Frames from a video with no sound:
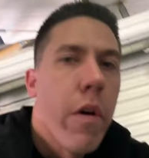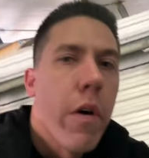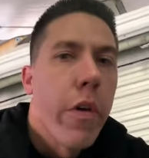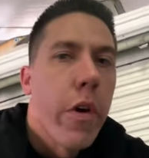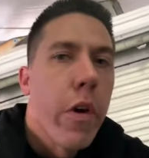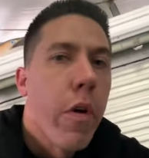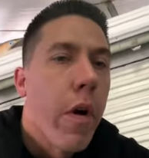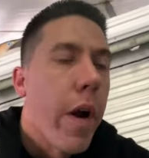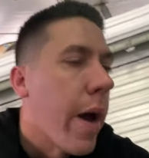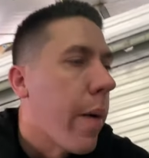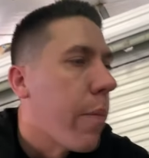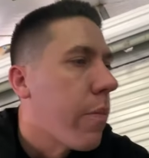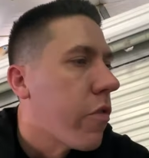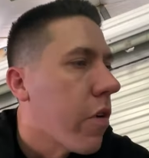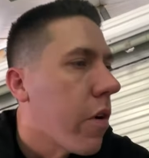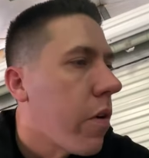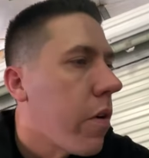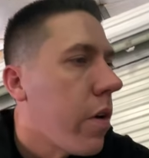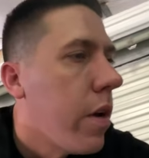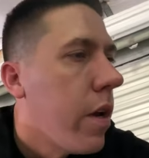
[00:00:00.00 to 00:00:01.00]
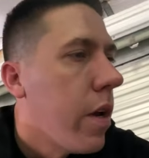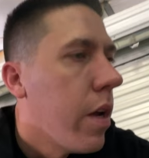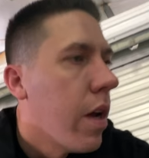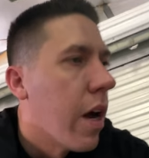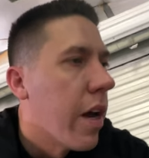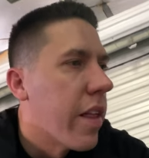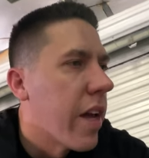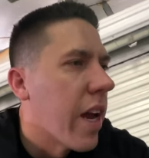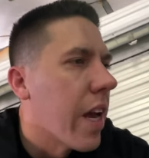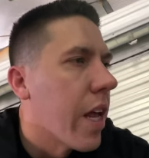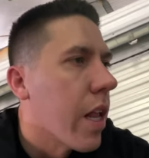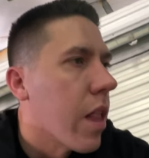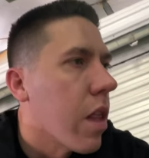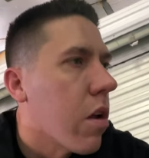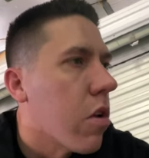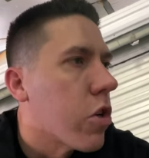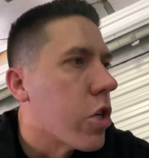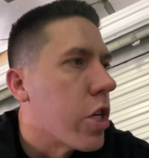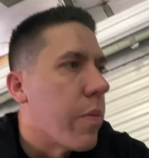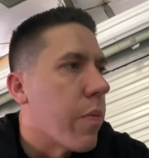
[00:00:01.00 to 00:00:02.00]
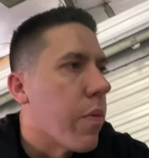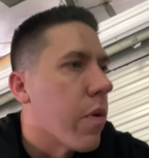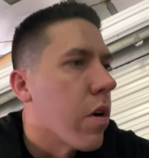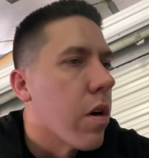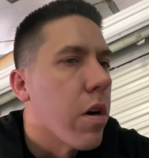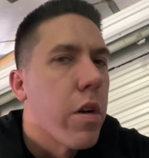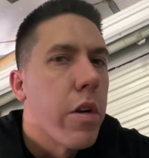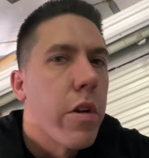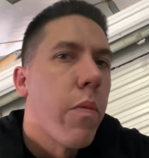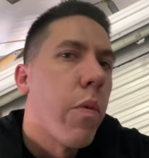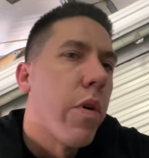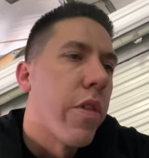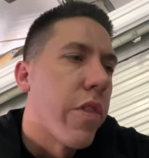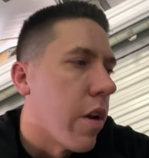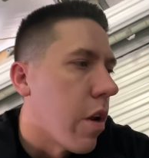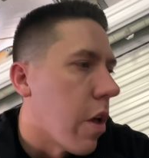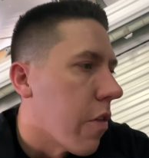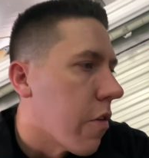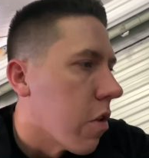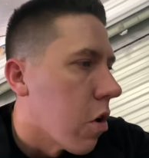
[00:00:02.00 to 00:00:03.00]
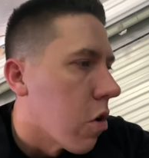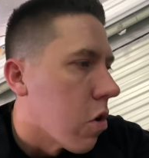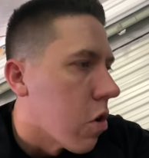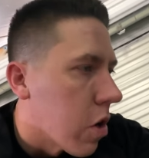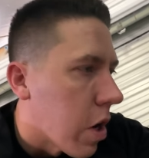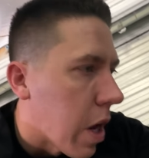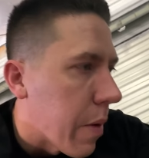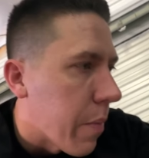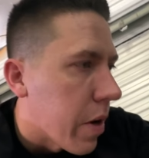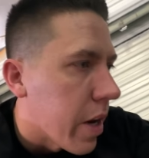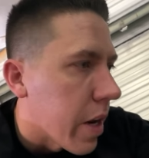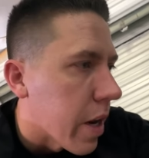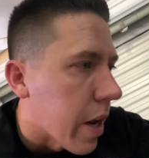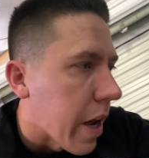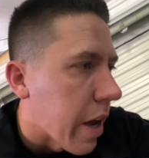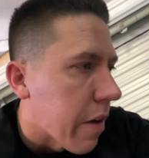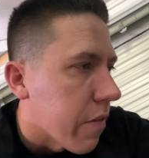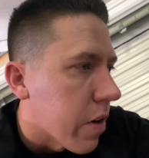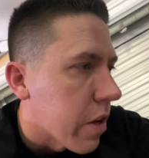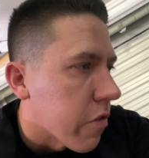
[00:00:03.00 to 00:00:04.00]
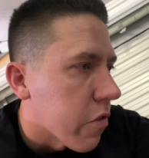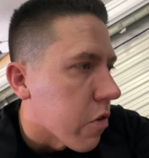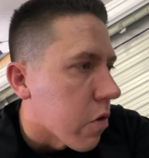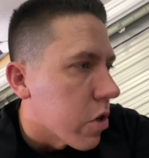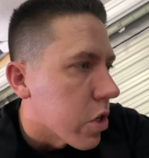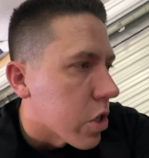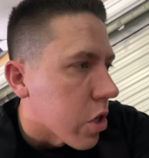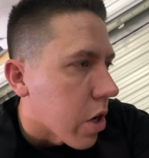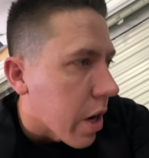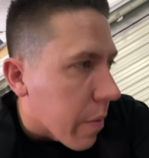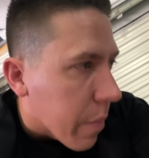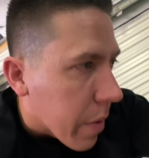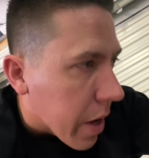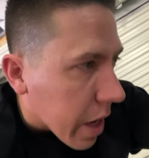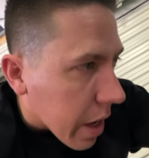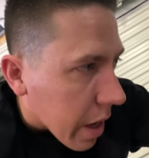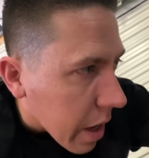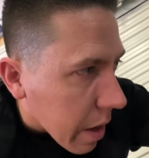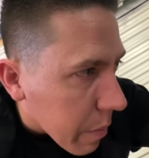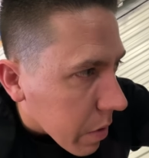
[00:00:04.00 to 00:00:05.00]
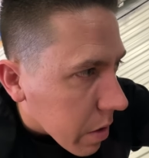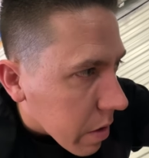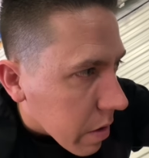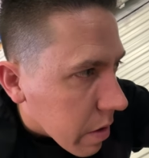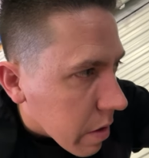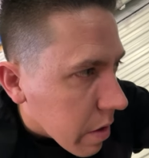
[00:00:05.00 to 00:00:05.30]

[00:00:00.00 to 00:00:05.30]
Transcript: all the crap. So I think it's a little cheaper with another local guy, but he didn't have any, so we're just trying to make it happen.